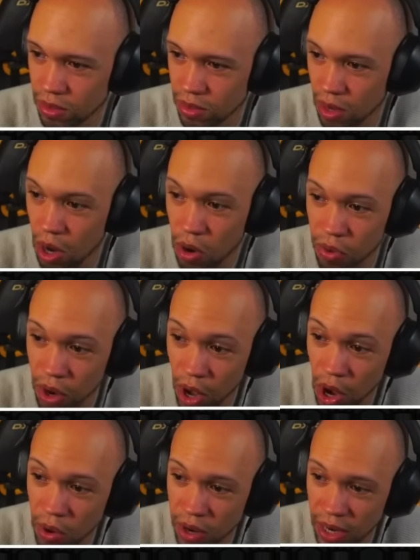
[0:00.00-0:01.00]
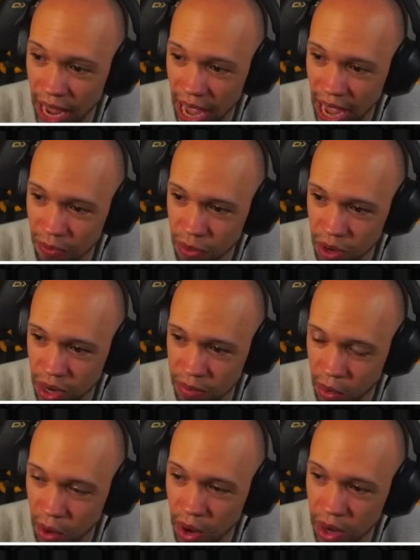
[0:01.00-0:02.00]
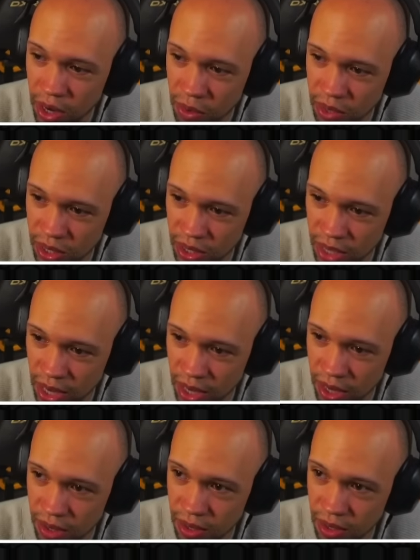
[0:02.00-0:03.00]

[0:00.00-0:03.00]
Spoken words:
Oh no, it doesn't have one, but we are going to go into this guy here.